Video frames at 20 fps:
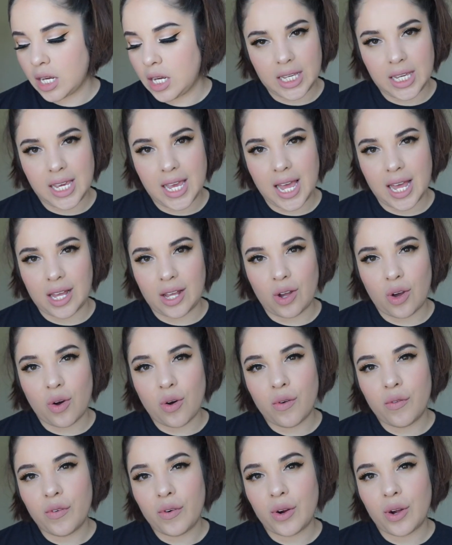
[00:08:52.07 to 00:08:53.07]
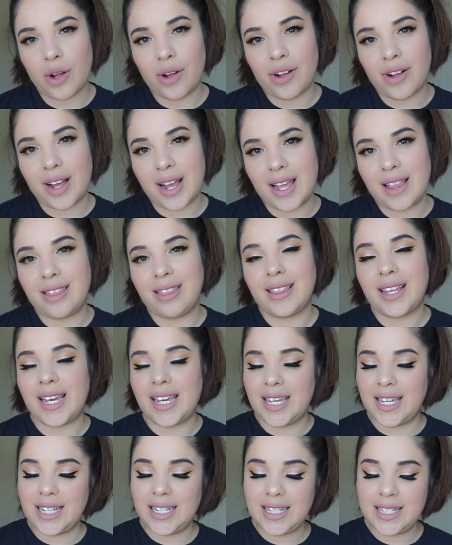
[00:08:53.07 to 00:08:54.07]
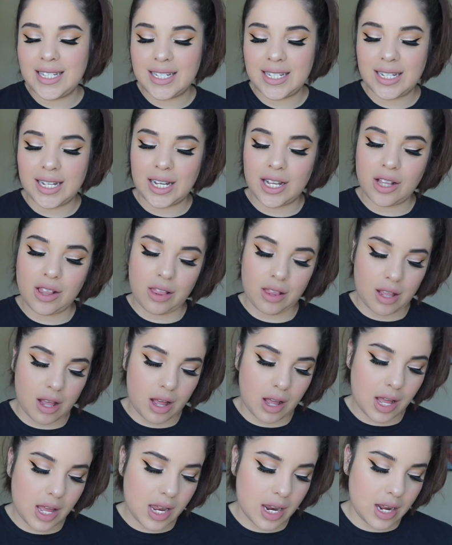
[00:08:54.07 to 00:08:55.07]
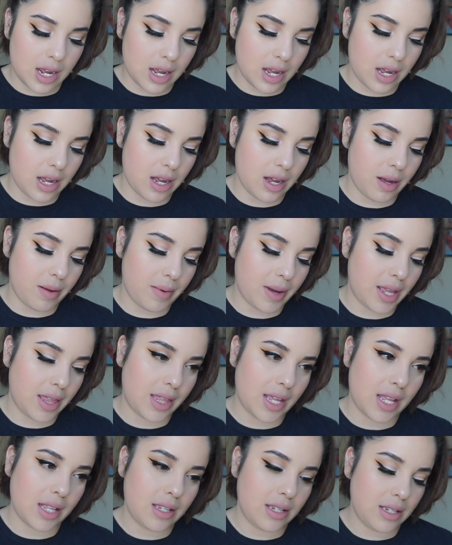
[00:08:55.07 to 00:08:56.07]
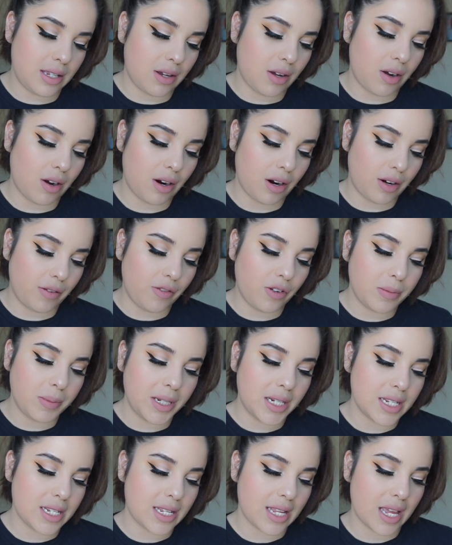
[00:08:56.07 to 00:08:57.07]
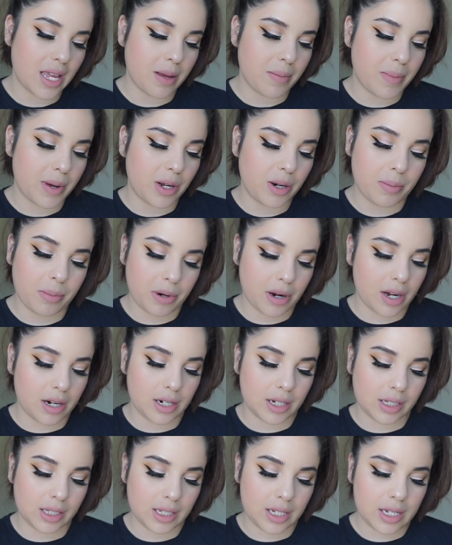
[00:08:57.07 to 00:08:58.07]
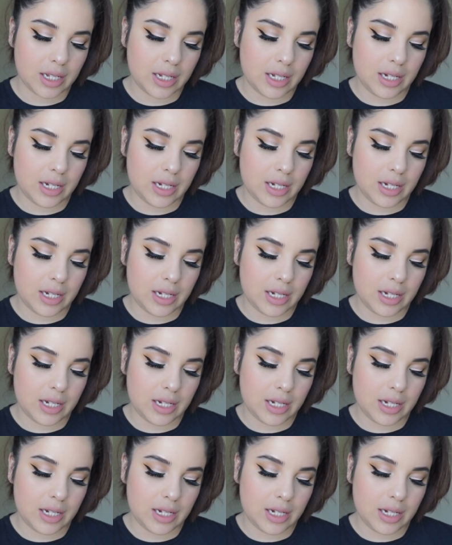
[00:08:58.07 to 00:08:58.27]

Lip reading: Yeah, overall I like it a lot, and that's hard for me to say about a product,